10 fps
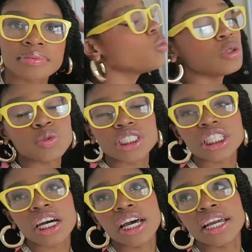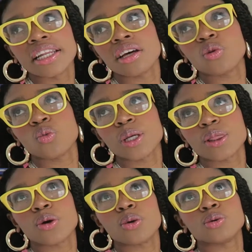when we're done
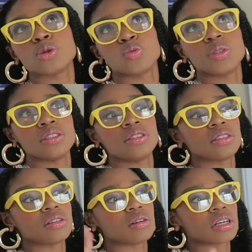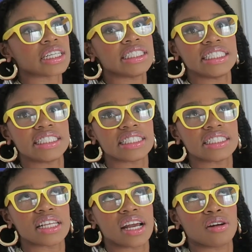with those, we condense
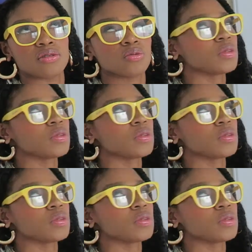it down.